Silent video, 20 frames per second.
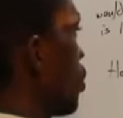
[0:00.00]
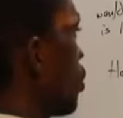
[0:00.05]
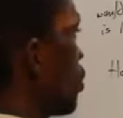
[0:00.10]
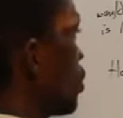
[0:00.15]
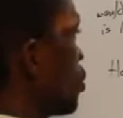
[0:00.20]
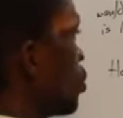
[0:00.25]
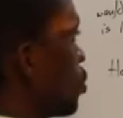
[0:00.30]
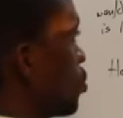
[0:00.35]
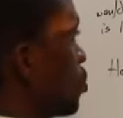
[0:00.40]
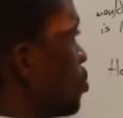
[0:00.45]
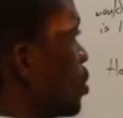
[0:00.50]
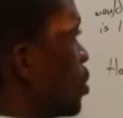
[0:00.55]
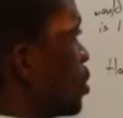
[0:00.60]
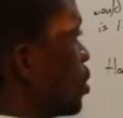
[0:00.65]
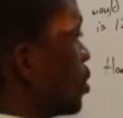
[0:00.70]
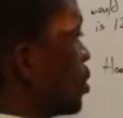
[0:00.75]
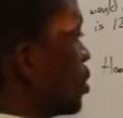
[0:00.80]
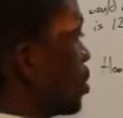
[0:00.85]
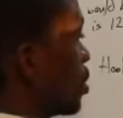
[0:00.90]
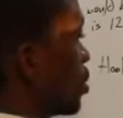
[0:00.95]
which will
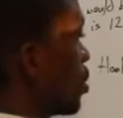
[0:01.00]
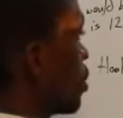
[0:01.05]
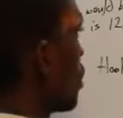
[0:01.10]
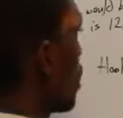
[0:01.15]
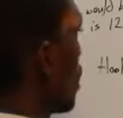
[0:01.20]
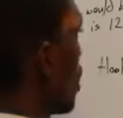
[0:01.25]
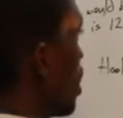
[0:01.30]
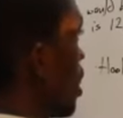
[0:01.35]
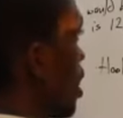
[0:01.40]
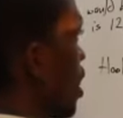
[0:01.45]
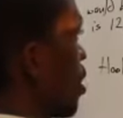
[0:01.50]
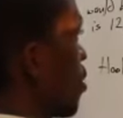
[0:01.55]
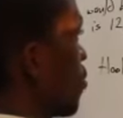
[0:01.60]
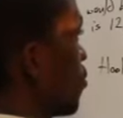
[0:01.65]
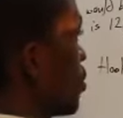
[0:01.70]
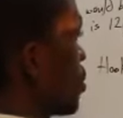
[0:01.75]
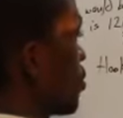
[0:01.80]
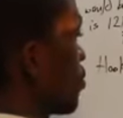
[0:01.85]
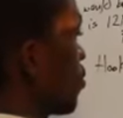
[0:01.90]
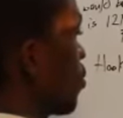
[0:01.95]
be our
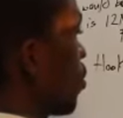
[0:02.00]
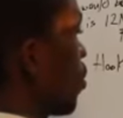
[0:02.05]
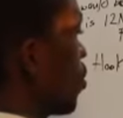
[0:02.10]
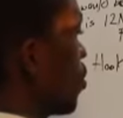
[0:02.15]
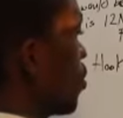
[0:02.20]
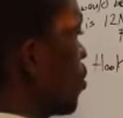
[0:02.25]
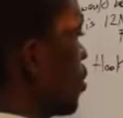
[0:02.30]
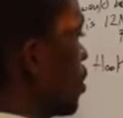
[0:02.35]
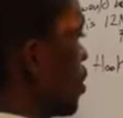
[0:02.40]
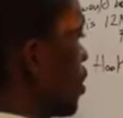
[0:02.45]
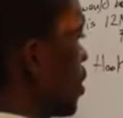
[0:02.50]
F is 4.